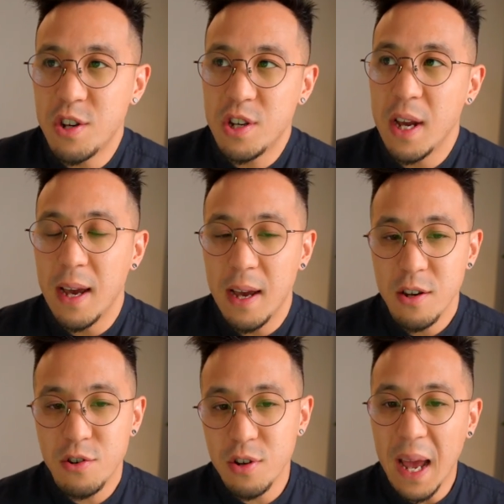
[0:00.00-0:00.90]
to share
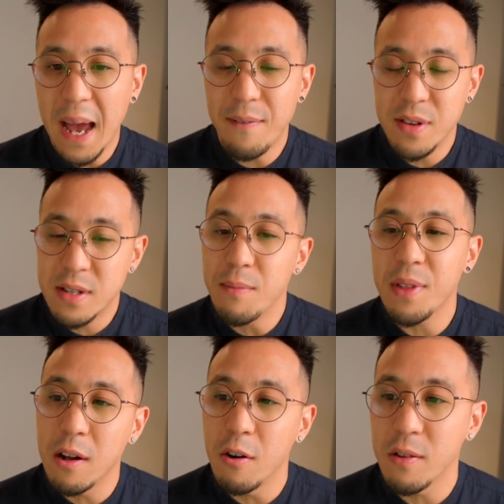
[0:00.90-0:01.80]
should have
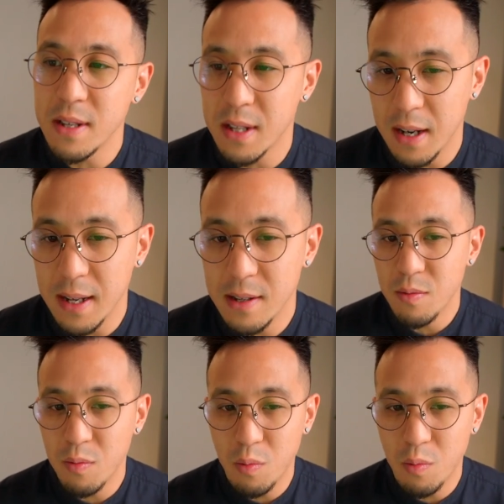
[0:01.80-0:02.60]
something along these lines.